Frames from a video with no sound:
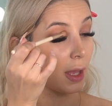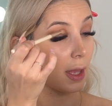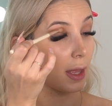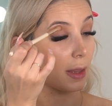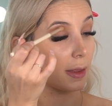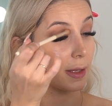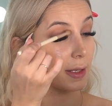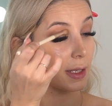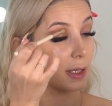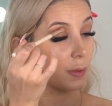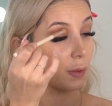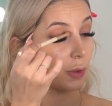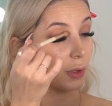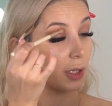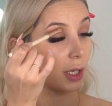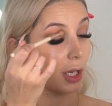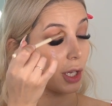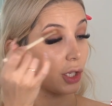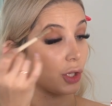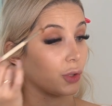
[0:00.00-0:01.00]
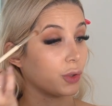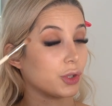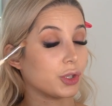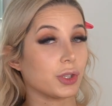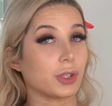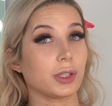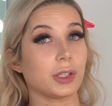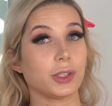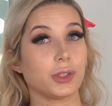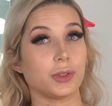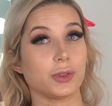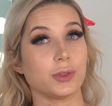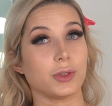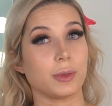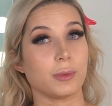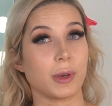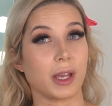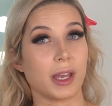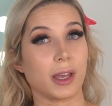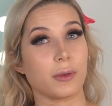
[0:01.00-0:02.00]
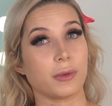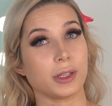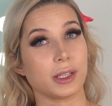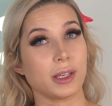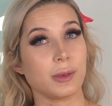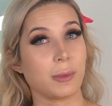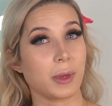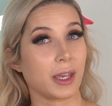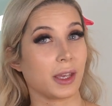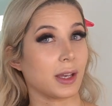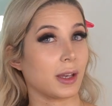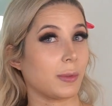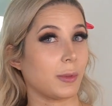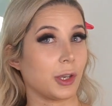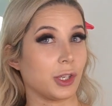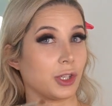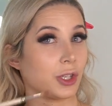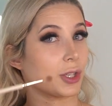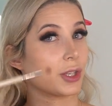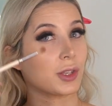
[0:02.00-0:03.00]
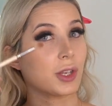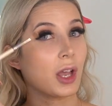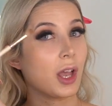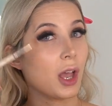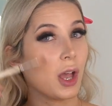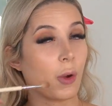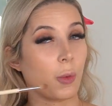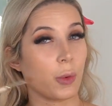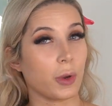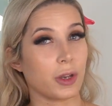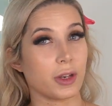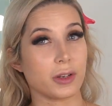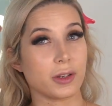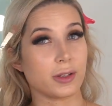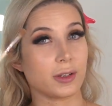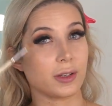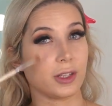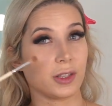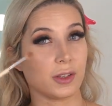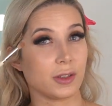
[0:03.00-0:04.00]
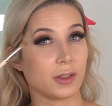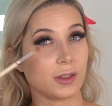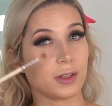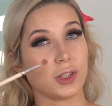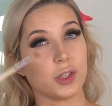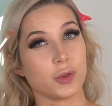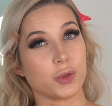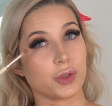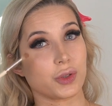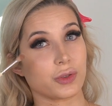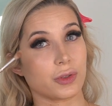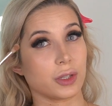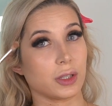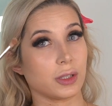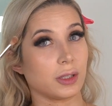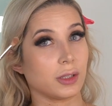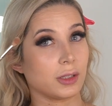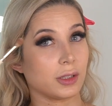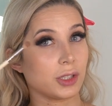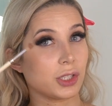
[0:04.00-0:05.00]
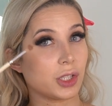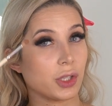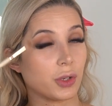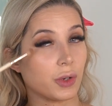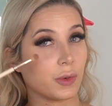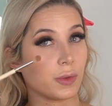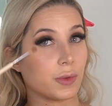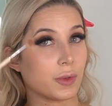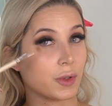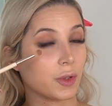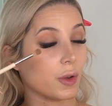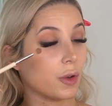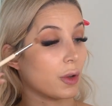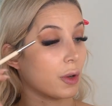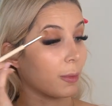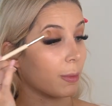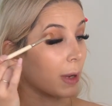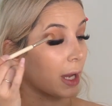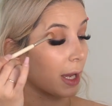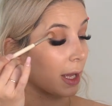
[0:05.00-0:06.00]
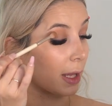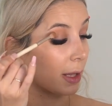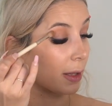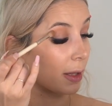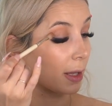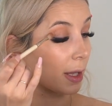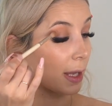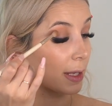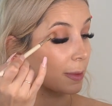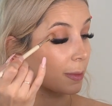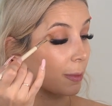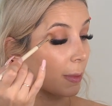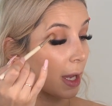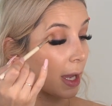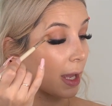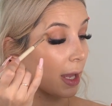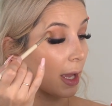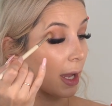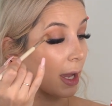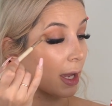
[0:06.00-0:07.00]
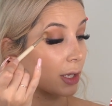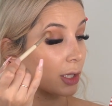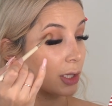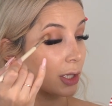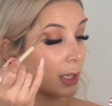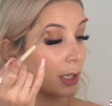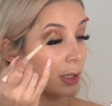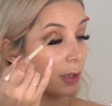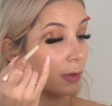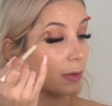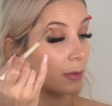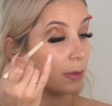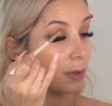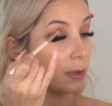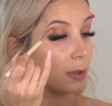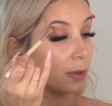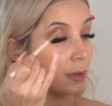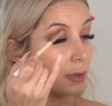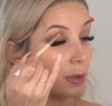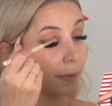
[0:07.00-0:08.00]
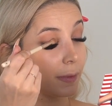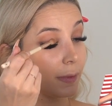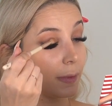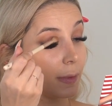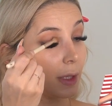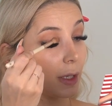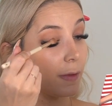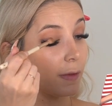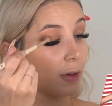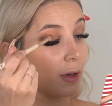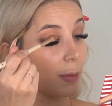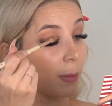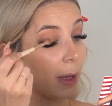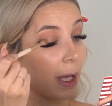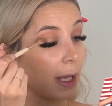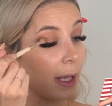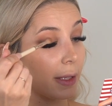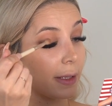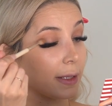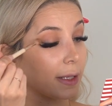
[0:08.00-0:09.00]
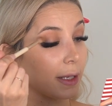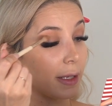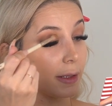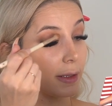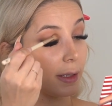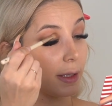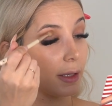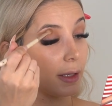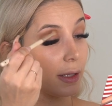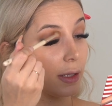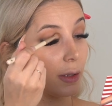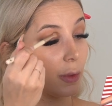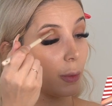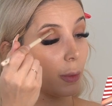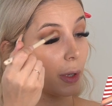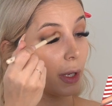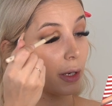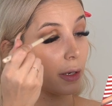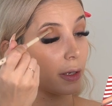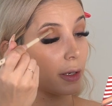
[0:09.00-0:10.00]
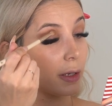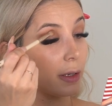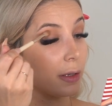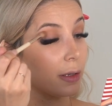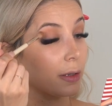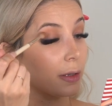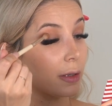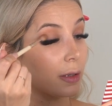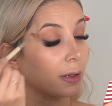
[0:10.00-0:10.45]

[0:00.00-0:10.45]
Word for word: And this is what I usually do in my everyday makeup. I just wear neutral tones on my as my eyeshadows for my daily wear.